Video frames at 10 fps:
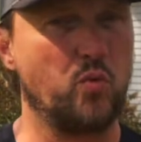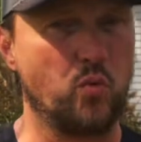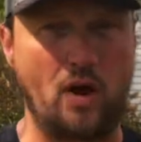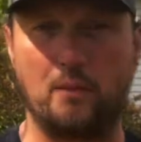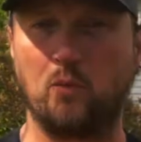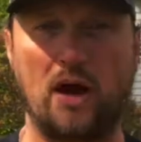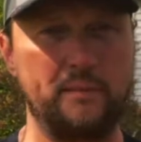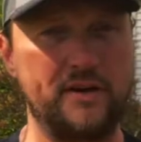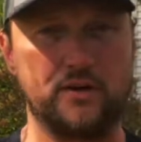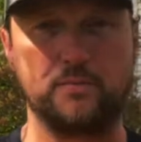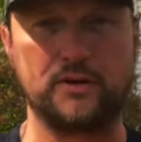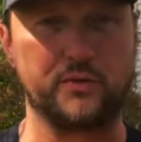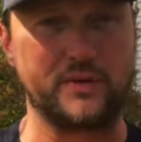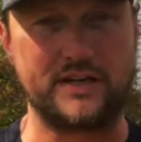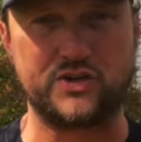I'm here to build a
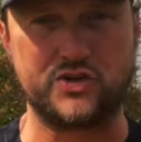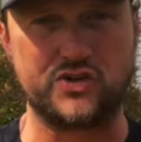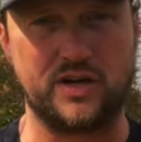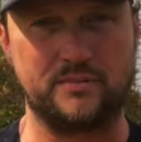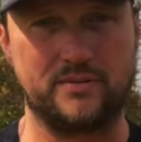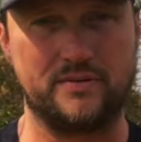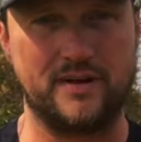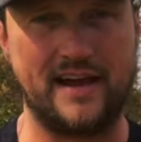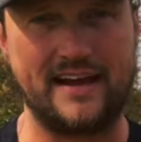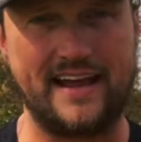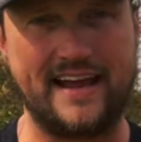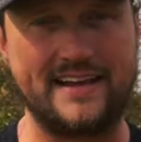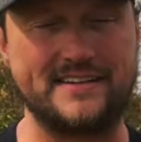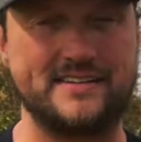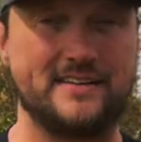relationship, right?
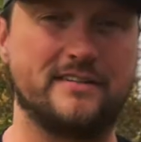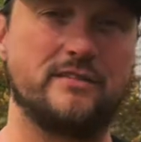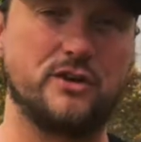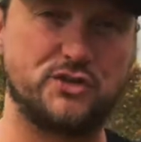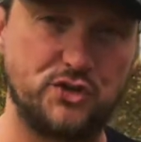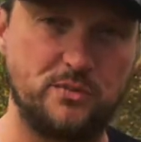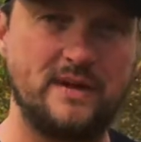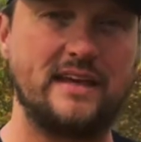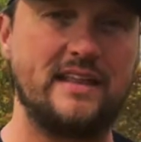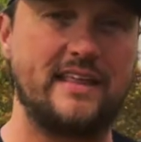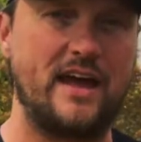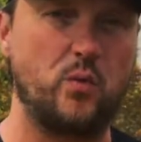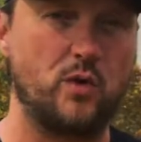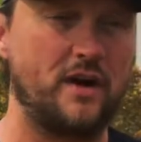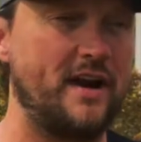And assuming that
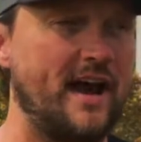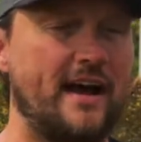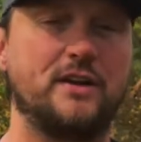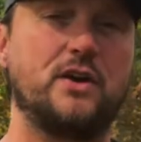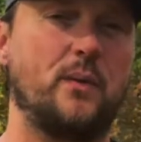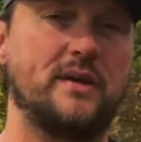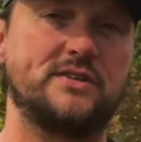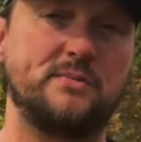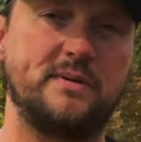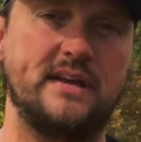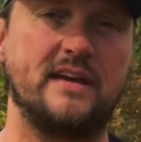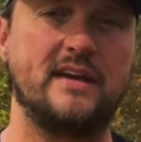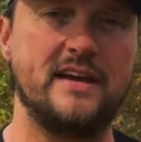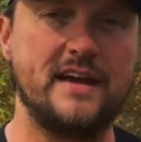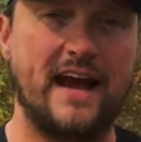we're not going to be
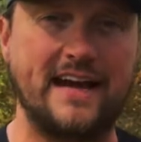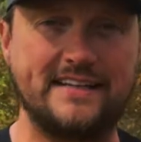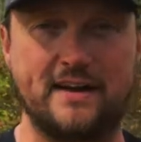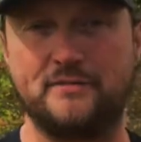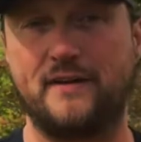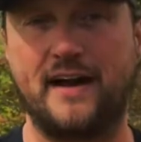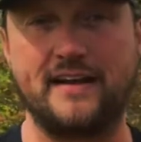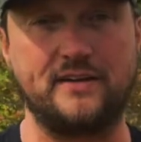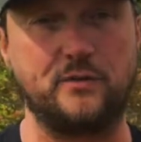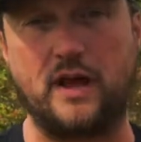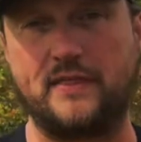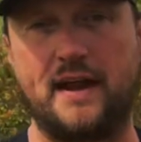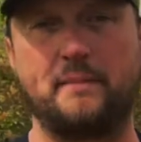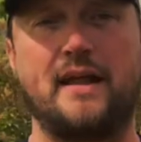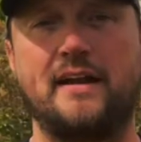identified, that
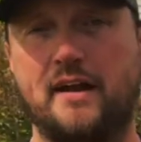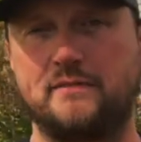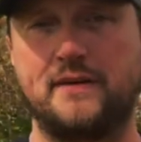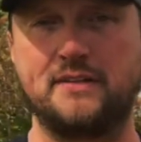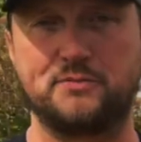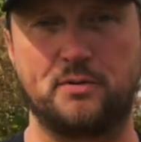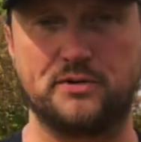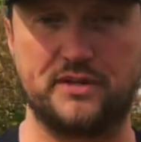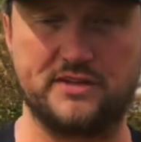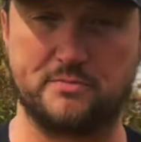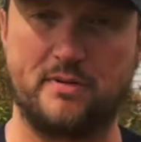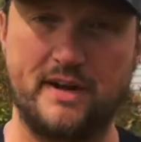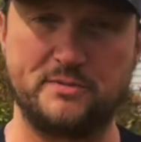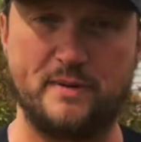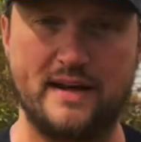I'm not identifying this person as a
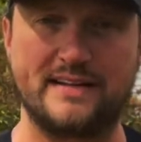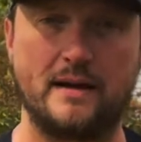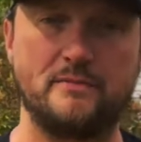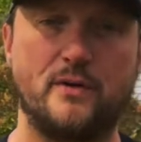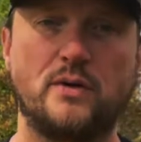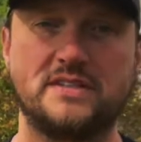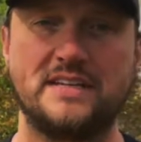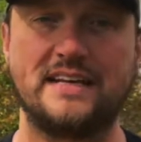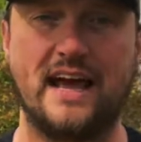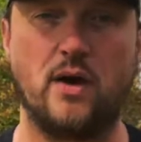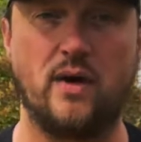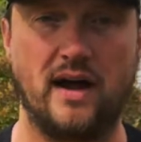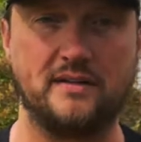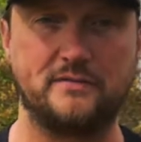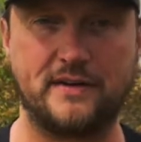prospect, I'm focusing now
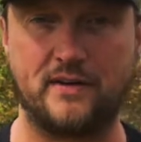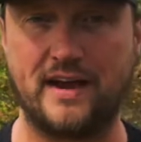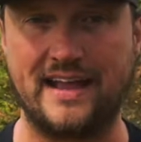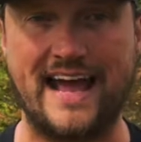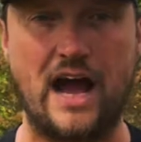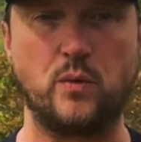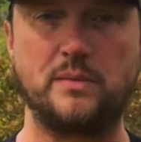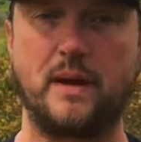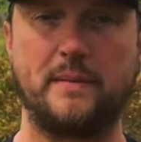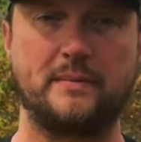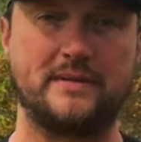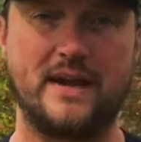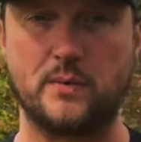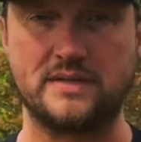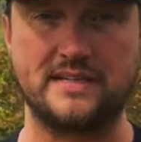on figuring out how we might be able to
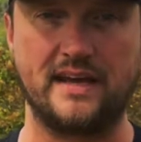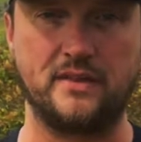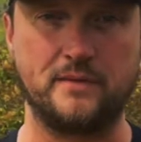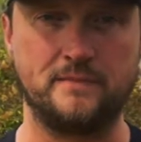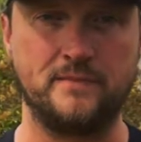network together.